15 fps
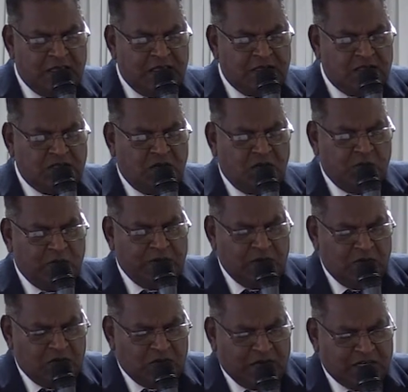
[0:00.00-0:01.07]
So when
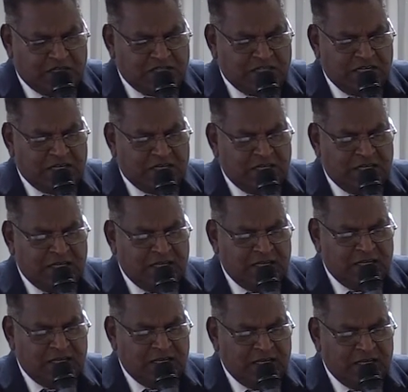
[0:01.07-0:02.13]
you look at
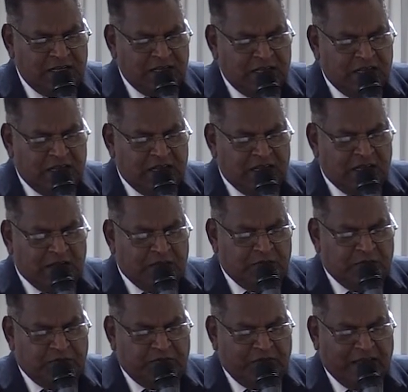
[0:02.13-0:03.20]
sin,
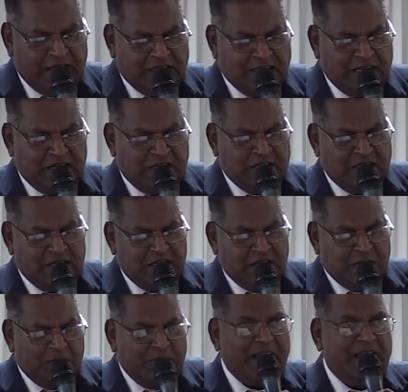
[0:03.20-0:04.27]
we find that
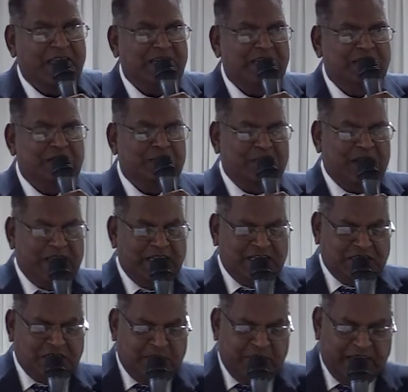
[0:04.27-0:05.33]
pride
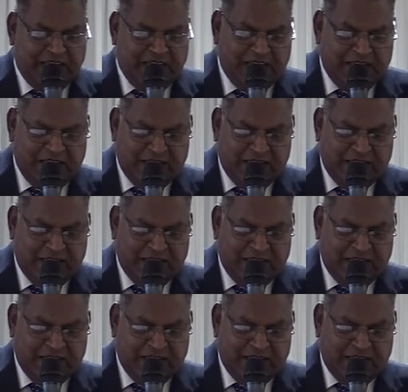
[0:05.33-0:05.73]
plays big.